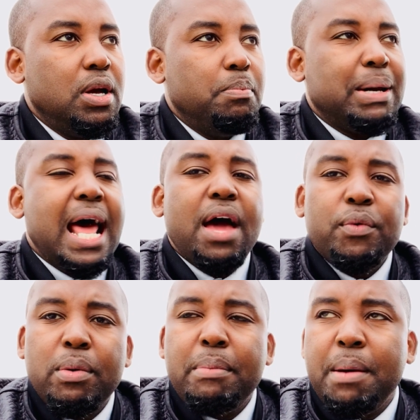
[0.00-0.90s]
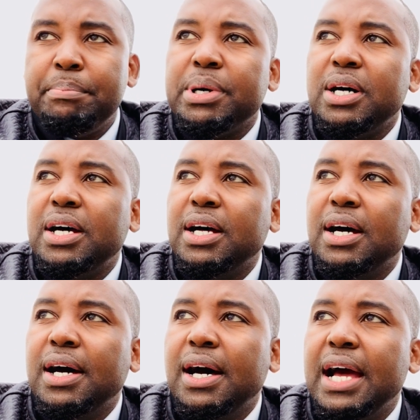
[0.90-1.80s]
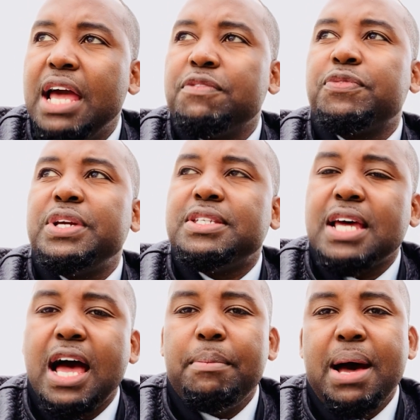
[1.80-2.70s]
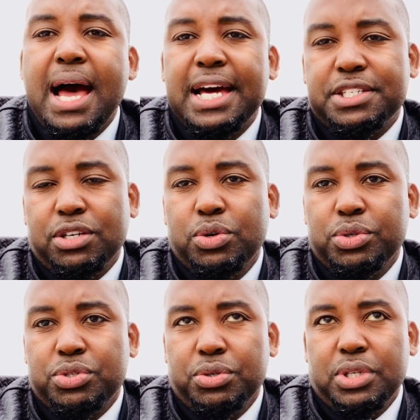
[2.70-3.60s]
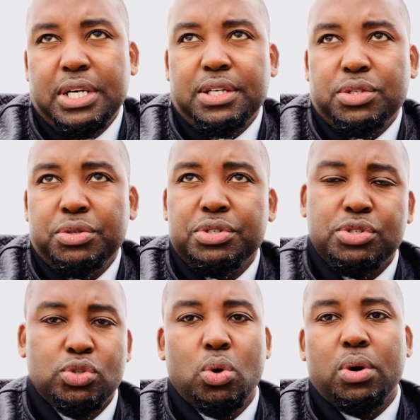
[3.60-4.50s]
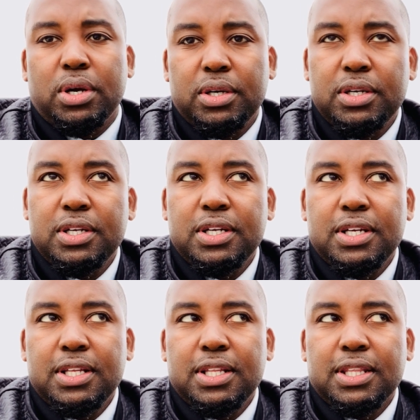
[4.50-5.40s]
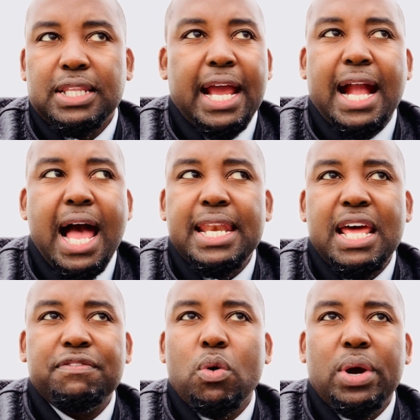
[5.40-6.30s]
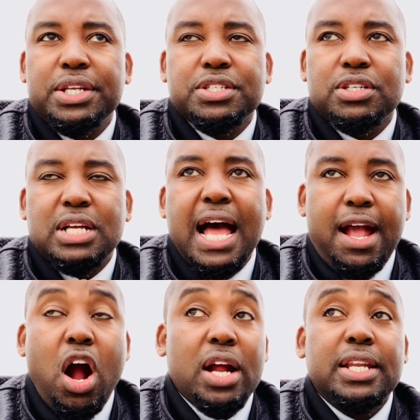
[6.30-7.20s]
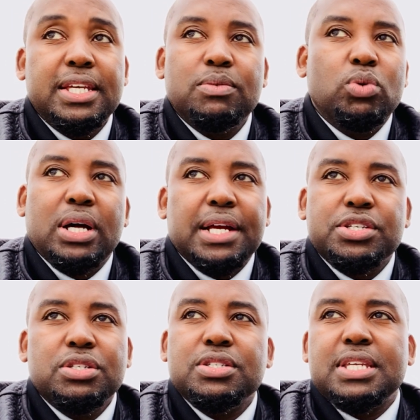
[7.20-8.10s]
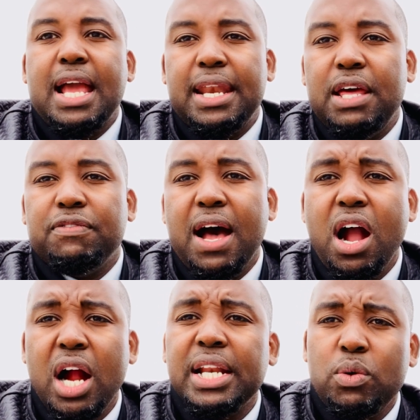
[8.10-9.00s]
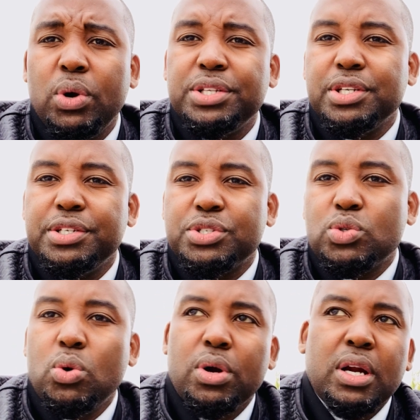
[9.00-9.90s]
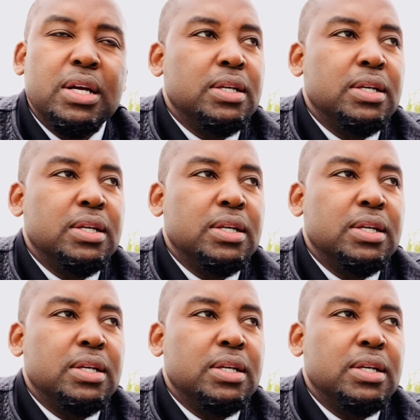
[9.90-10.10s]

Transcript: But I remember every time I had to go to the store. Like I never went to I hardly went to the store